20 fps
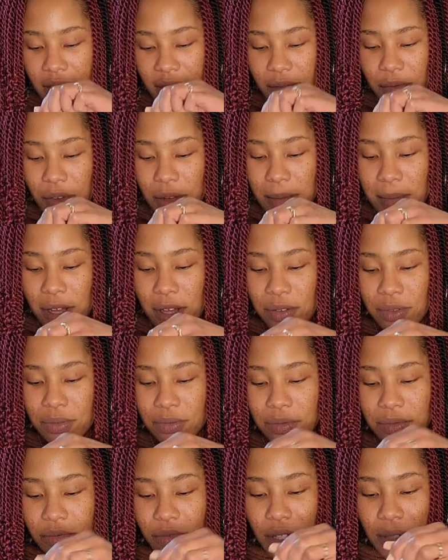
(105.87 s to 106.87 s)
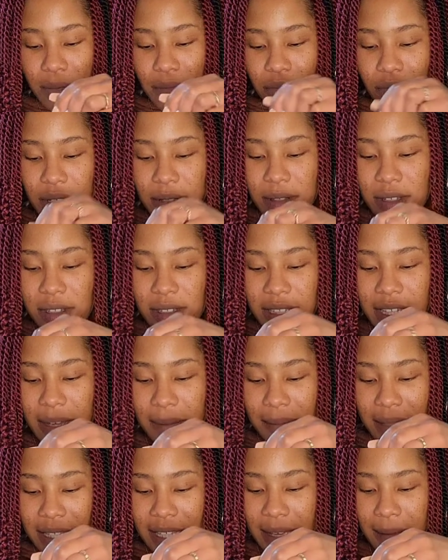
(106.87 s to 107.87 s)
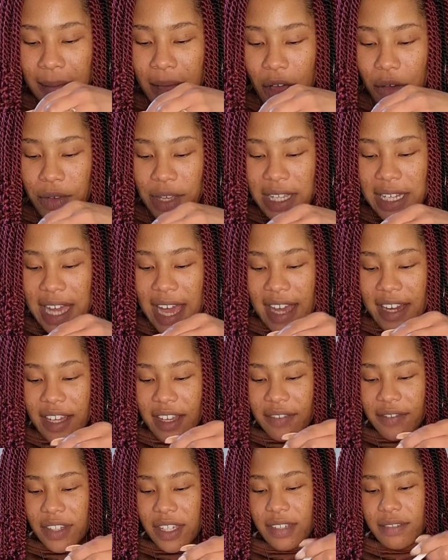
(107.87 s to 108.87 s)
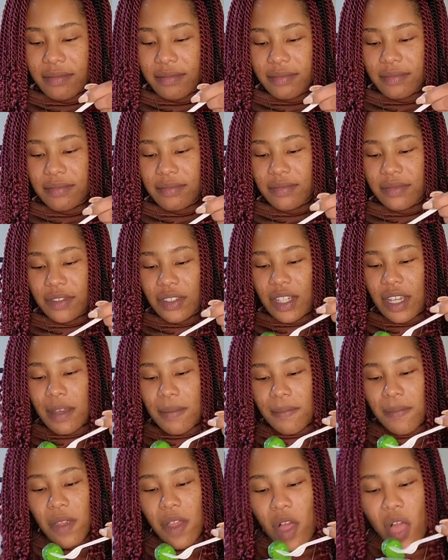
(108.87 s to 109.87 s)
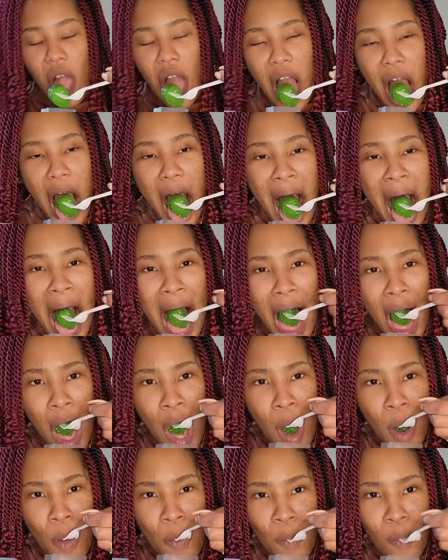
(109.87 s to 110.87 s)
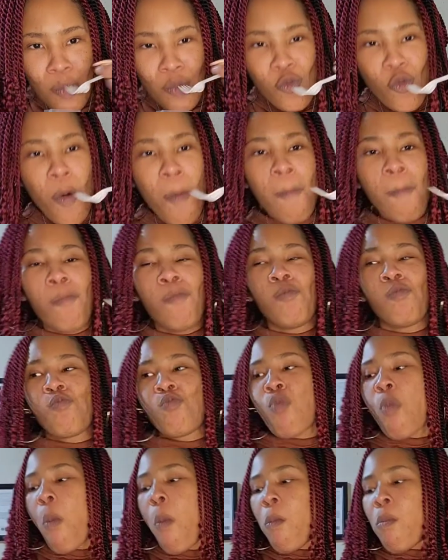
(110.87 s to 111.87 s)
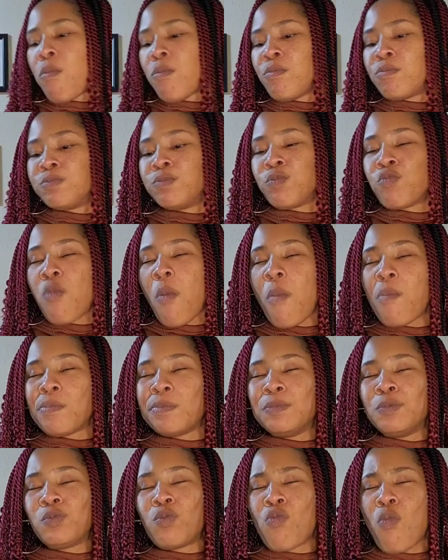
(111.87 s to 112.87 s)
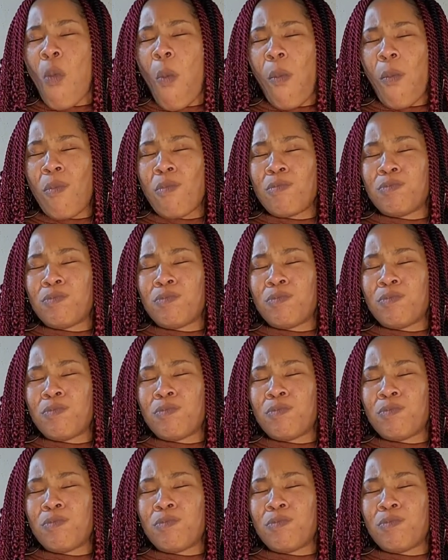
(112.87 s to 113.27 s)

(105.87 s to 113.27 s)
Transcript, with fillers: one more. One, one, come, come on, get out of it. Come, mm-hmm, mm, mm,